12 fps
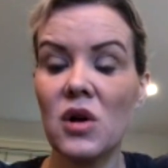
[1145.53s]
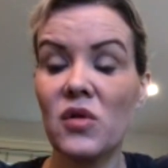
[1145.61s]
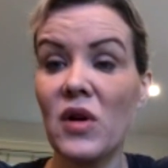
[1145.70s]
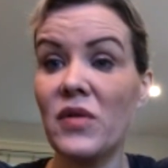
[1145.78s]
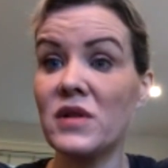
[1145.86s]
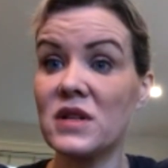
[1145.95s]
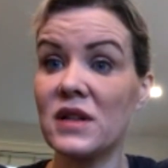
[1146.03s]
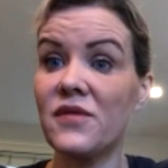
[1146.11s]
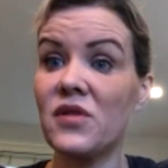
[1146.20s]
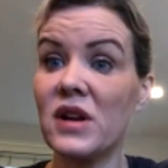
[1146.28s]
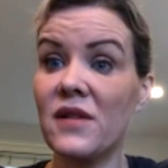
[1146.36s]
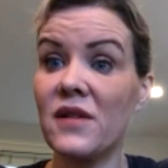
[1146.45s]
the
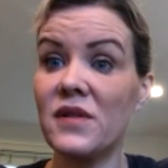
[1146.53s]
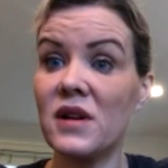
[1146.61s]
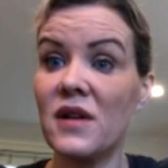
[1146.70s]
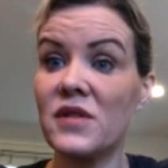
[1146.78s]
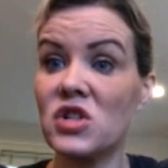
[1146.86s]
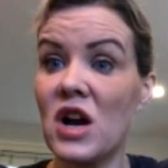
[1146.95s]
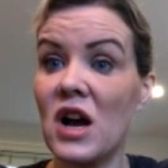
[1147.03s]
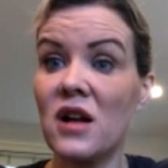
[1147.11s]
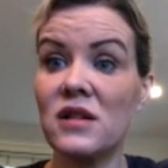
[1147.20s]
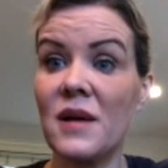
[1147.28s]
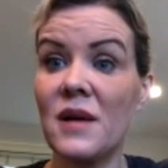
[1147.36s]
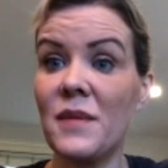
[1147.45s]
delivery of a
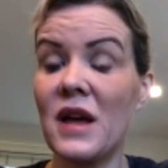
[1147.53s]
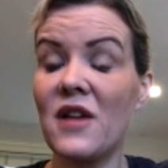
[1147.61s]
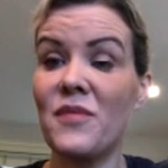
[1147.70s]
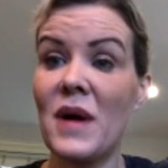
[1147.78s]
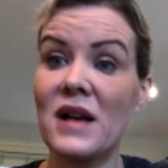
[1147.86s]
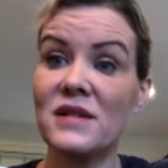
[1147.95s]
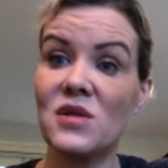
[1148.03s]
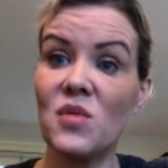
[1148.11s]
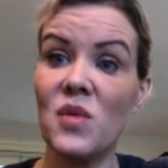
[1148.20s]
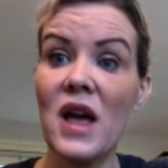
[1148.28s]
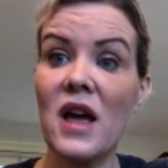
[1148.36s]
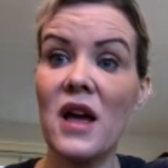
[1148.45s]
child that may have passed
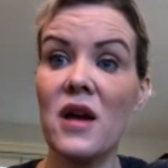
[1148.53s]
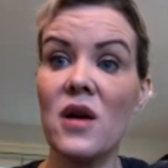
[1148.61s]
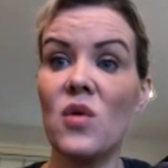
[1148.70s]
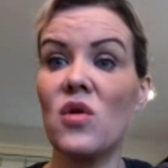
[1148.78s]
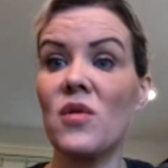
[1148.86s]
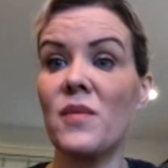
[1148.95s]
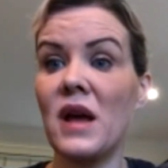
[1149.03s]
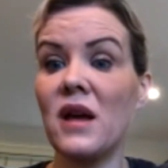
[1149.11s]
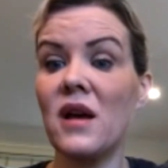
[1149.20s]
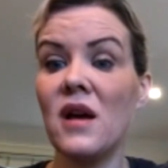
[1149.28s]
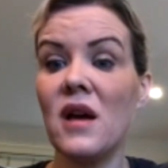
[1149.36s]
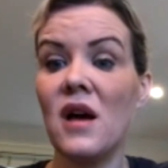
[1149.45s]
away or
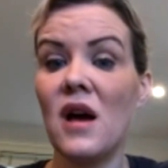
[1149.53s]
may